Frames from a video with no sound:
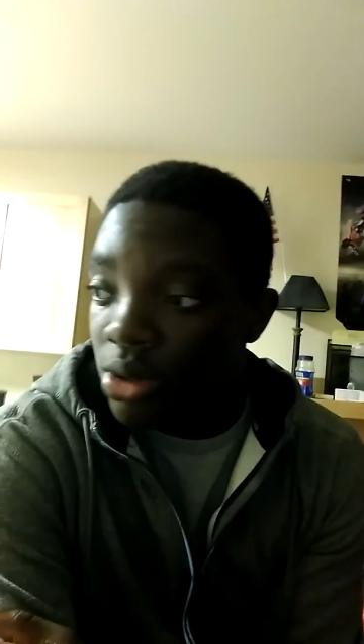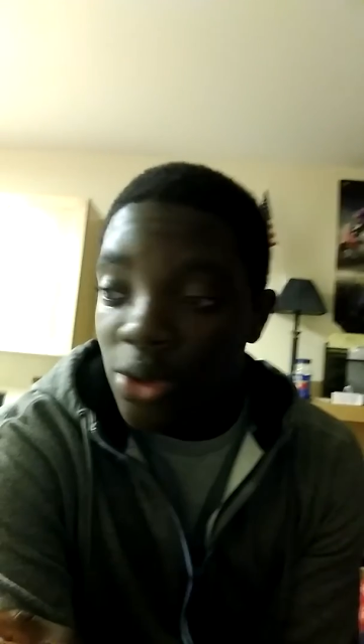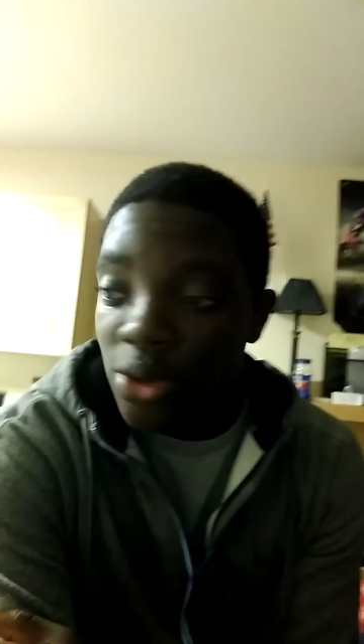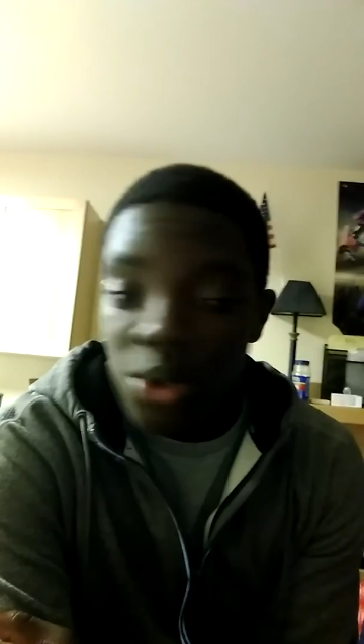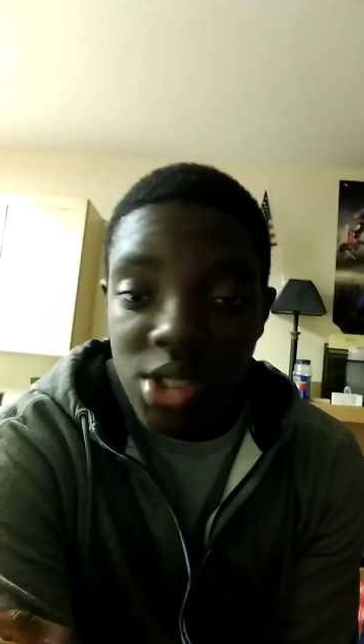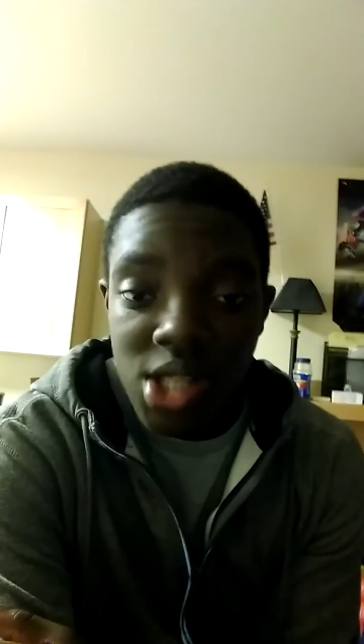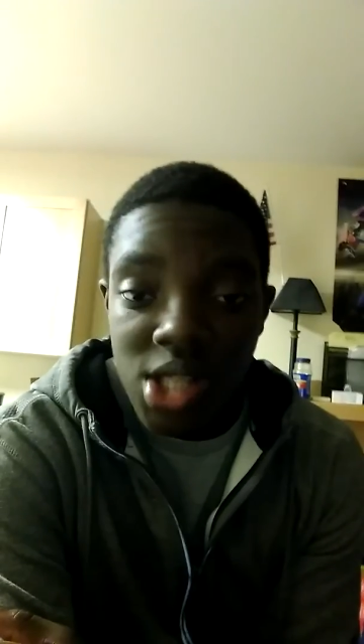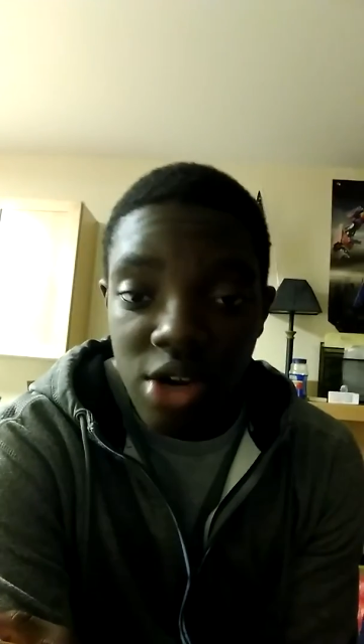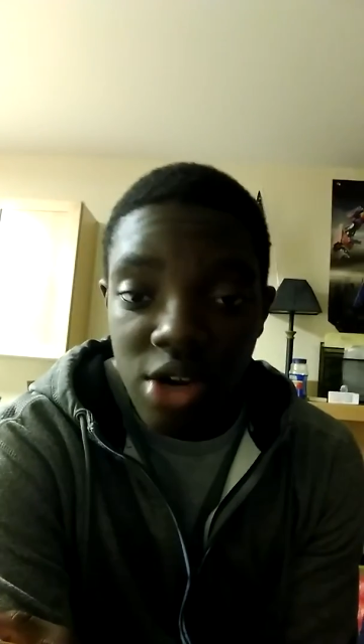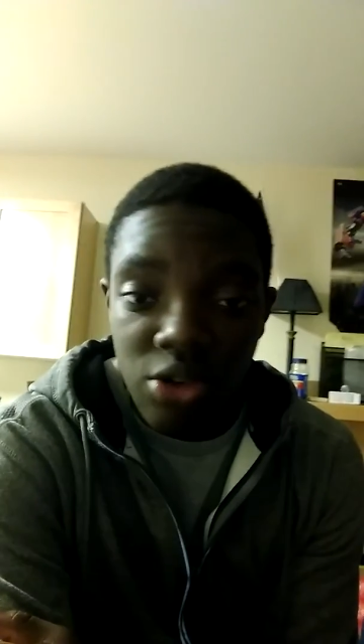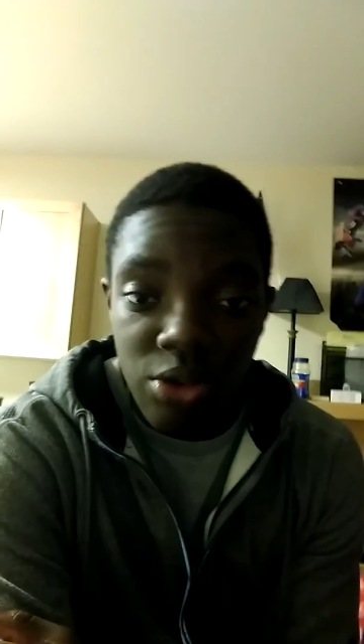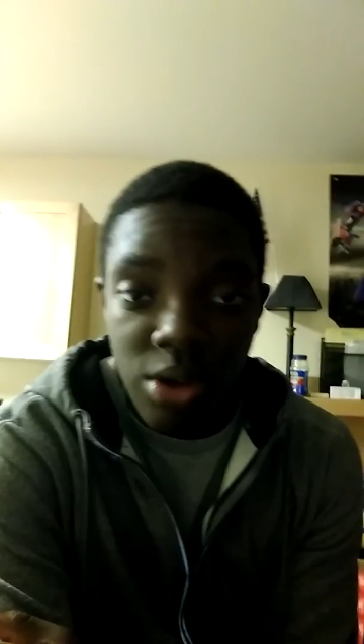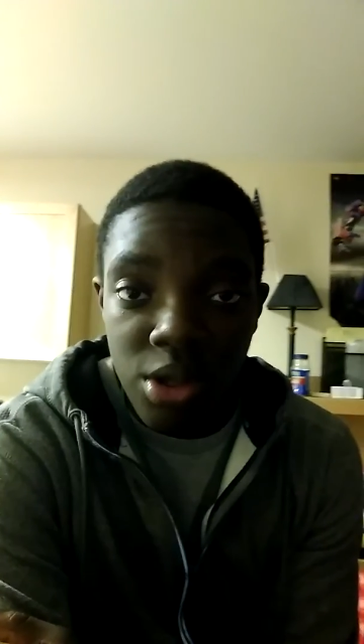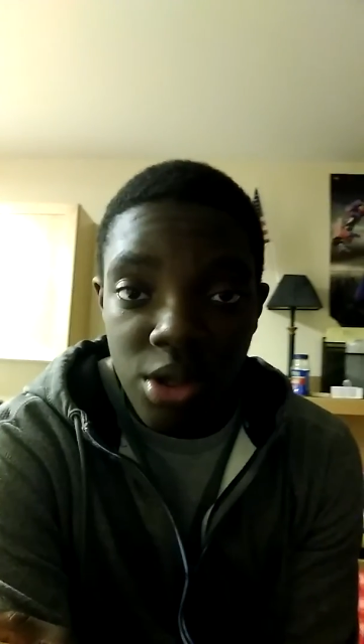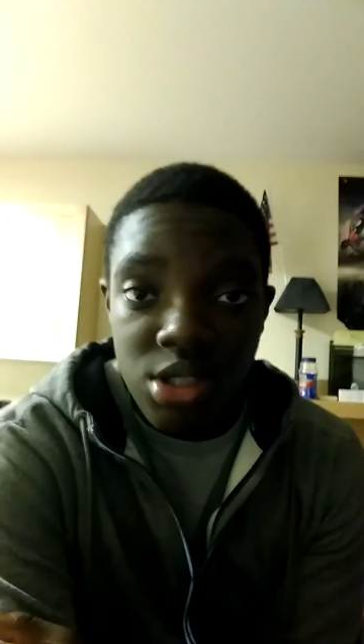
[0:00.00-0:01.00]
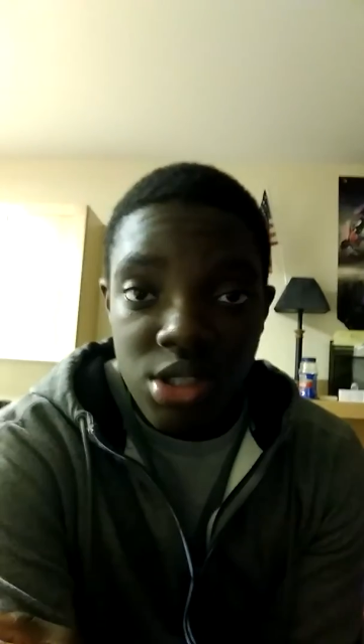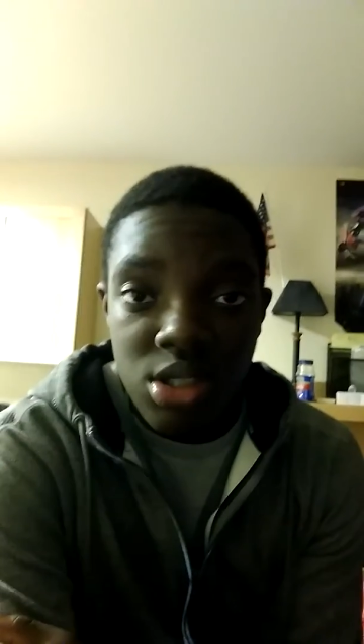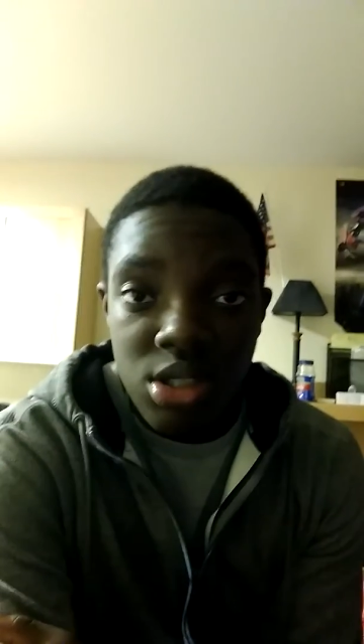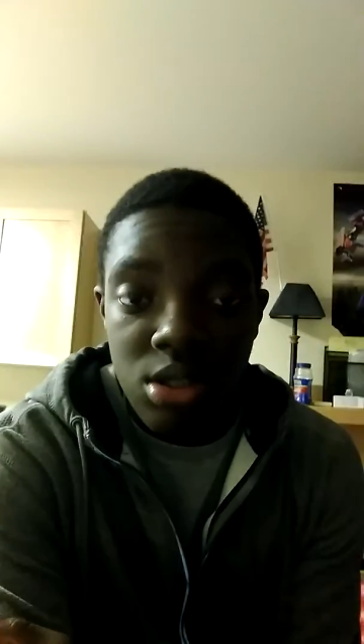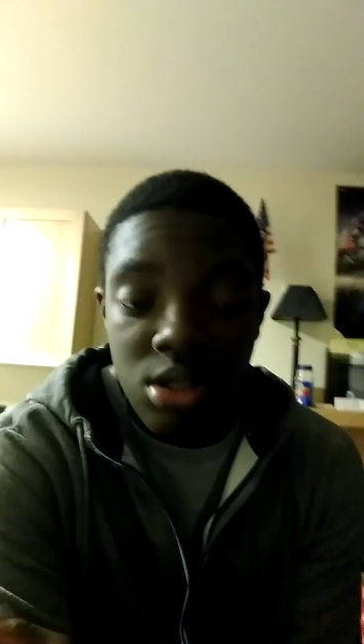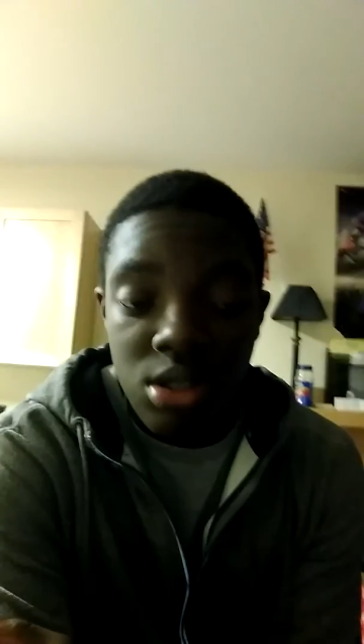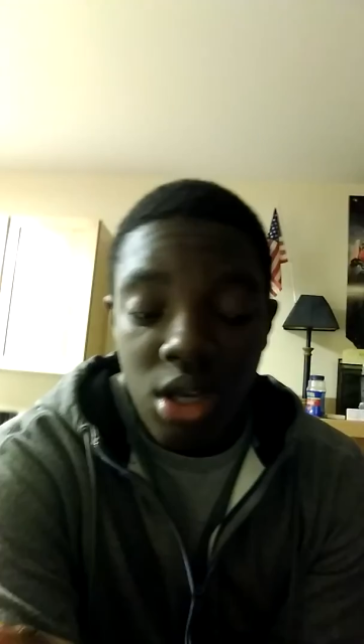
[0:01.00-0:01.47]
doing a lot of drills,
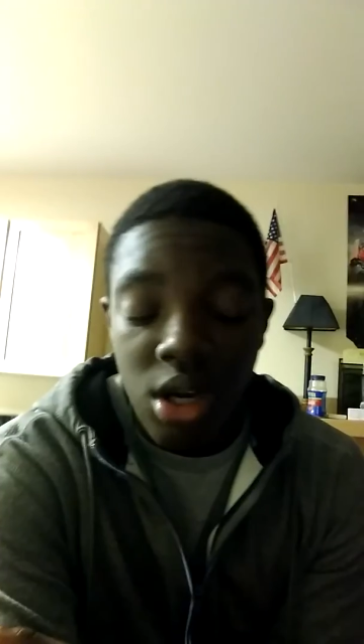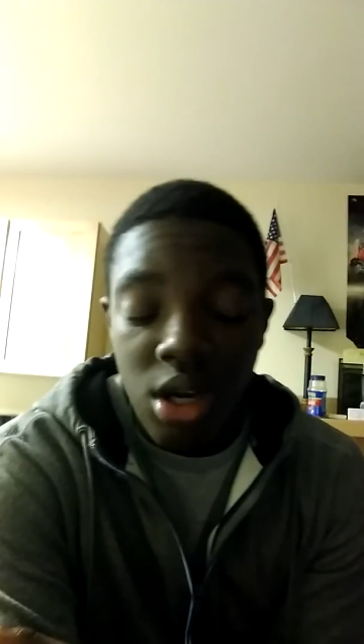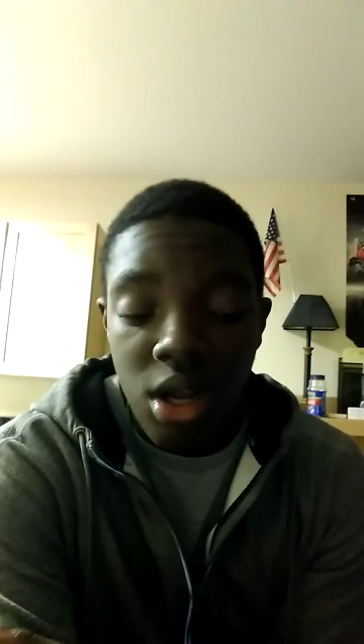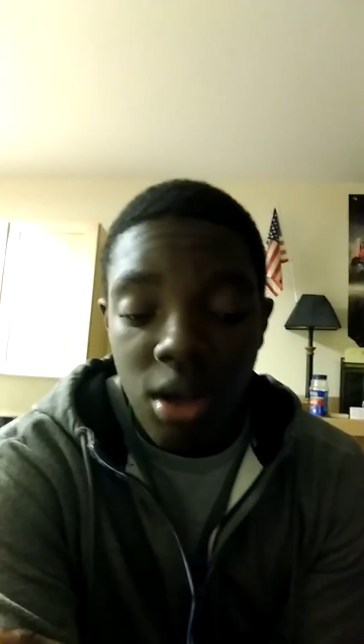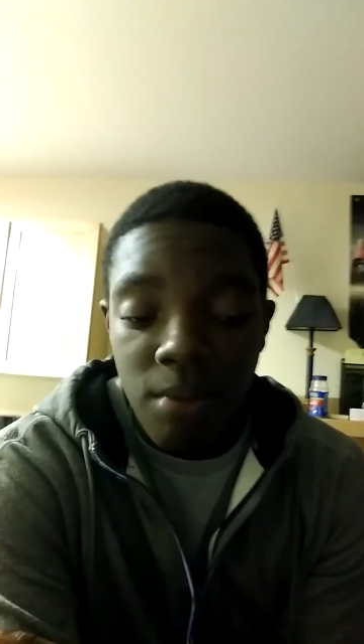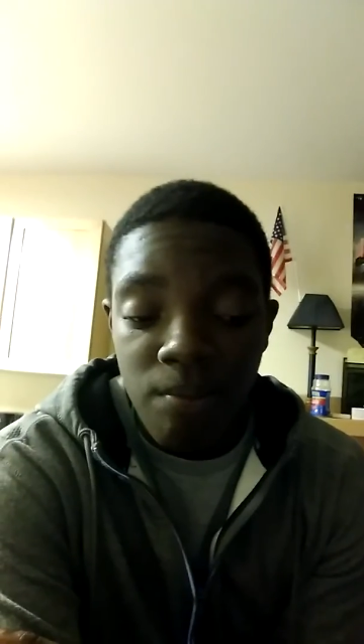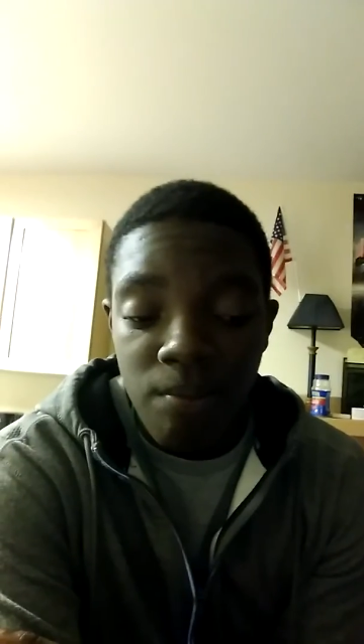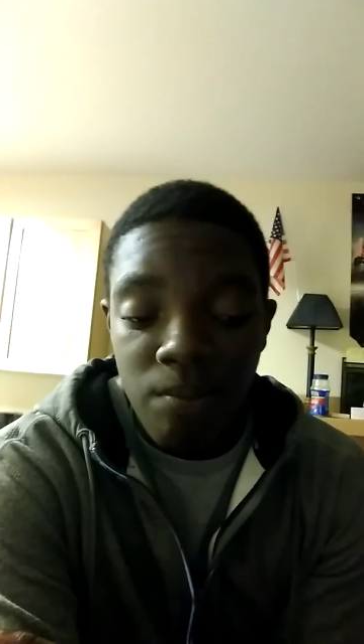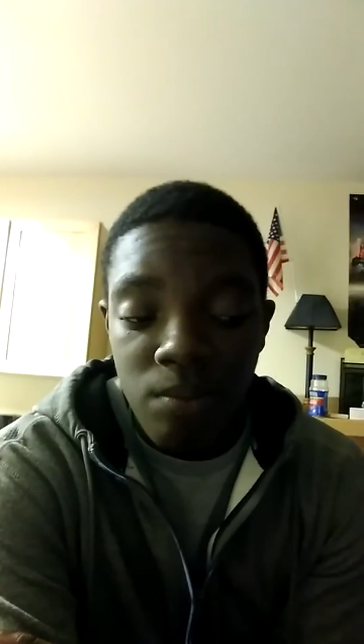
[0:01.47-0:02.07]
and